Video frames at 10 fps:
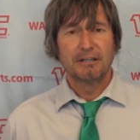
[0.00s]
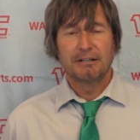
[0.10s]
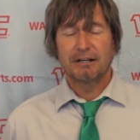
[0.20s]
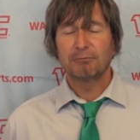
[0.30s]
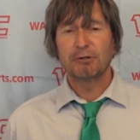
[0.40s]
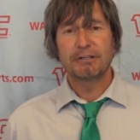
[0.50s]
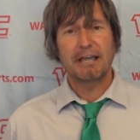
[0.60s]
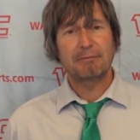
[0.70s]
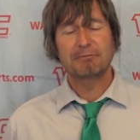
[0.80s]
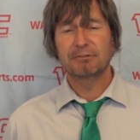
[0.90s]
I'm really
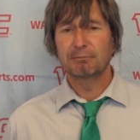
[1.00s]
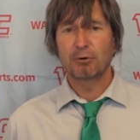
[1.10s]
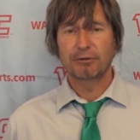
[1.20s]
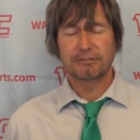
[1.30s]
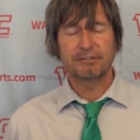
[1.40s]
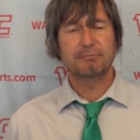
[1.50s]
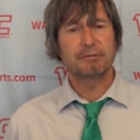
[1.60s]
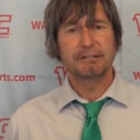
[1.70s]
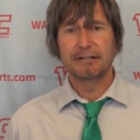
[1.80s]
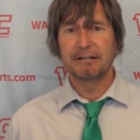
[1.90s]
happy for the boys. It's been,
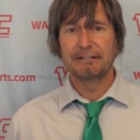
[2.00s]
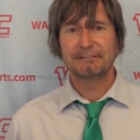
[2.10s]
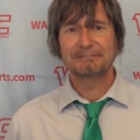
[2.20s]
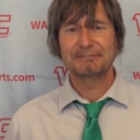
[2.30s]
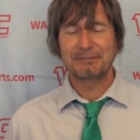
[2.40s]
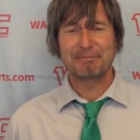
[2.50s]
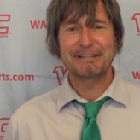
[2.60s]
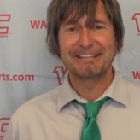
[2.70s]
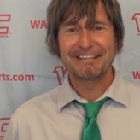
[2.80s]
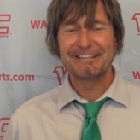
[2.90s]
uh, it's been
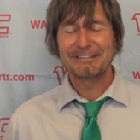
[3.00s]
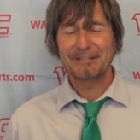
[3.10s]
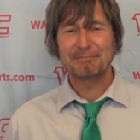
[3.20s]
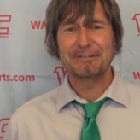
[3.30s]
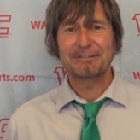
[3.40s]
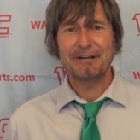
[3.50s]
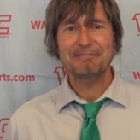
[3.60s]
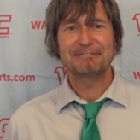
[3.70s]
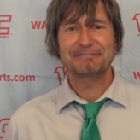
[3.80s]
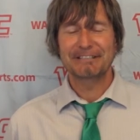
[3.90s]
it's been tough
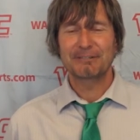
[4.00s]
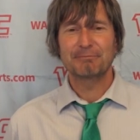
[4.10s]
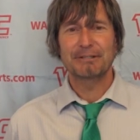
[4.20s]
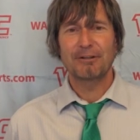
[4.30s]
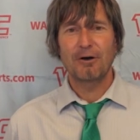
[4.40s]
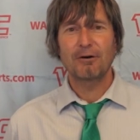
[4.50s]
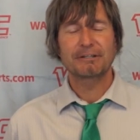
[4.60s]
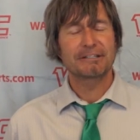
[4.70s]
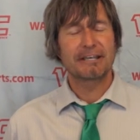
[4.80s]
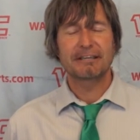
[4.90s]
and it's been long,
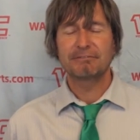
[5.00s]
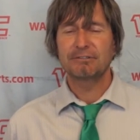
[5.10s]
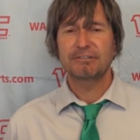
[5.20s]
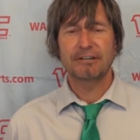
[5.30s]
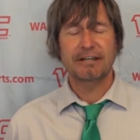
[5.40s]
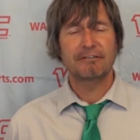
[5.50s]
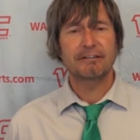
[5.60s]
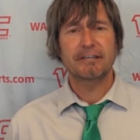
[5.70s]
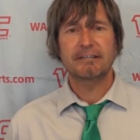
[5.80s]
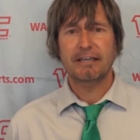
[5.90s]
and they have just done everything
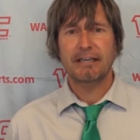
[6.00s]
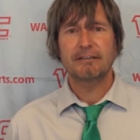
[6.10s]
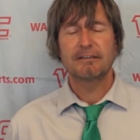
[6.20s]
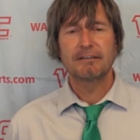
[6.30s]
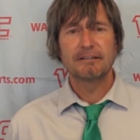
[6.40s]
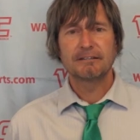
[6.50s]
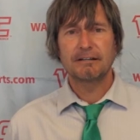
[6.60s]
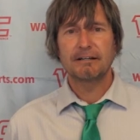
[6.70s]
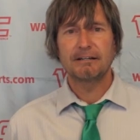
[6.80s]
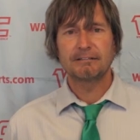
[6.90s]
they can uh,
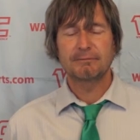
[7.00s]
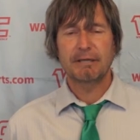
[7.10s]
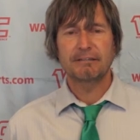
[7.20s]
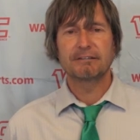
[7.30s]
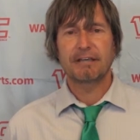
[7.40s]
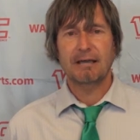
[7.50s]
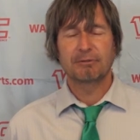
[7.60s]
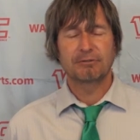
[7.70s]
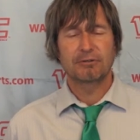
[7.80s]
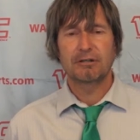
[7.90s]
to make this happen.
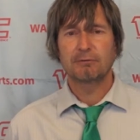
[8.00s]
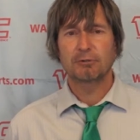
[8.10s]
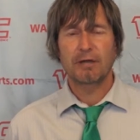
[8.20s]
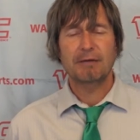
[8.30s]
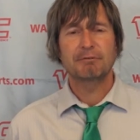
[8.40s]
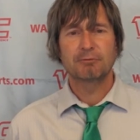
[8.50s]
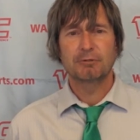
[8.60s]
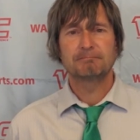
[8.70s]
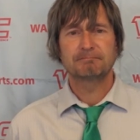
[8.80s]
So I'm real happy for